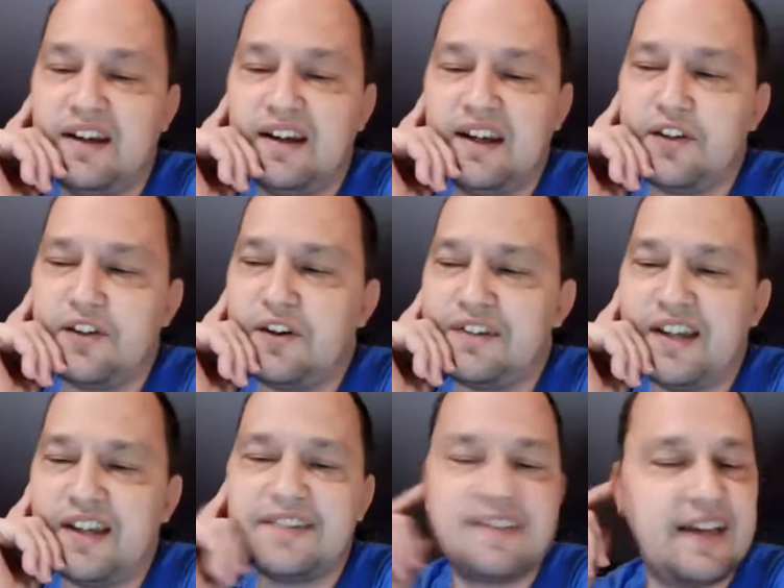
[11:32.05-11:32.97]
it's always
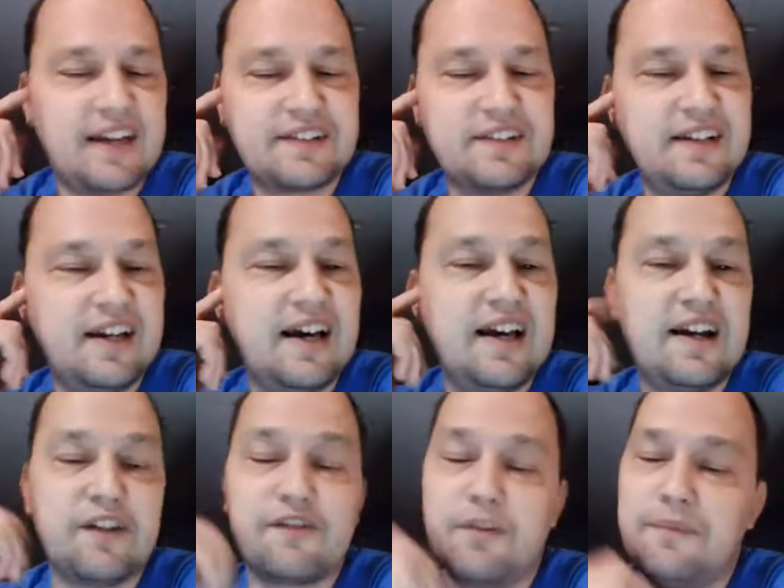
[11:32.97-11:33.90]
nice to actually
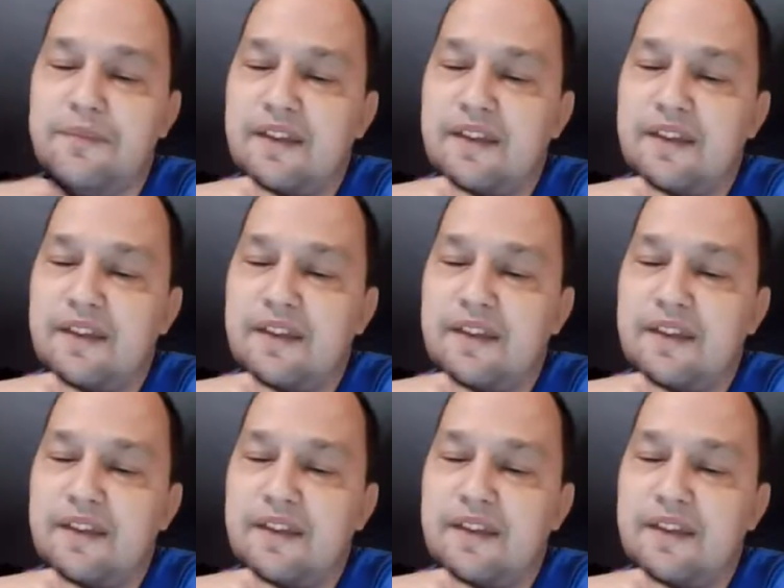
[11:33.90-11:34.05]
hear from